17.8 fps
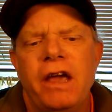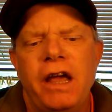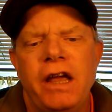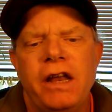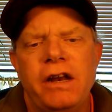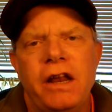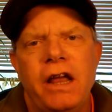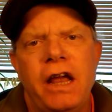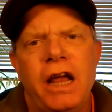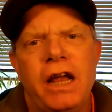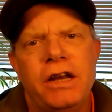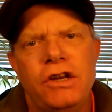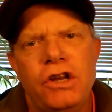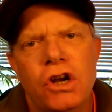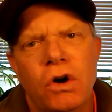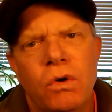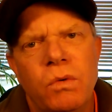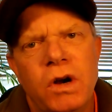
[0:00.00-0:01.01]
And
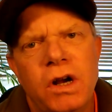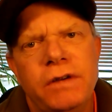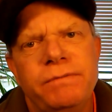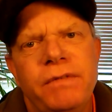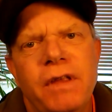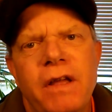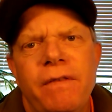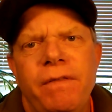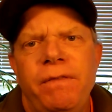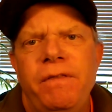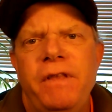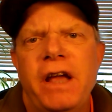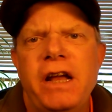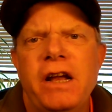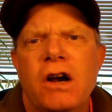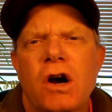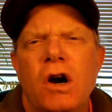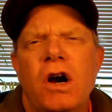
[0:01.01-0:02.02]
you know what?
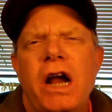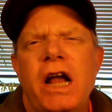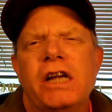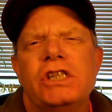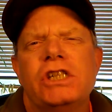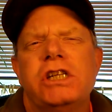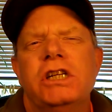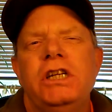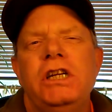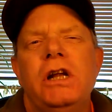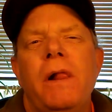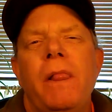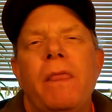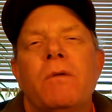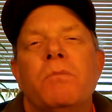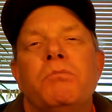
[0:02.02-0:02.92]
They are actually